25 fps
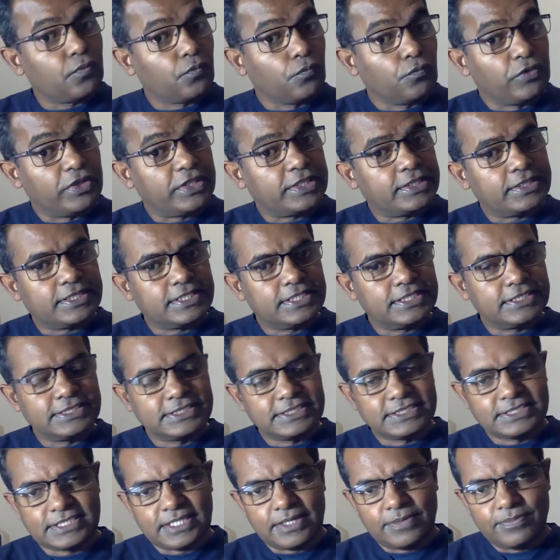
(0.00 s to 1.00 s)
with
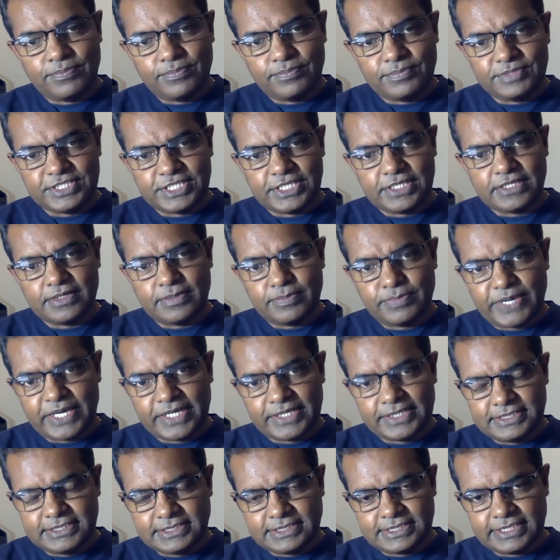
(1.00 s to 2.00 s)
some general
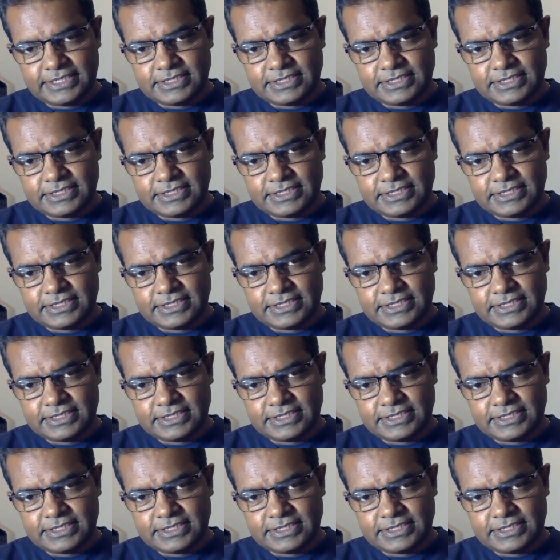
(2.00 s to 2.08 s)
practice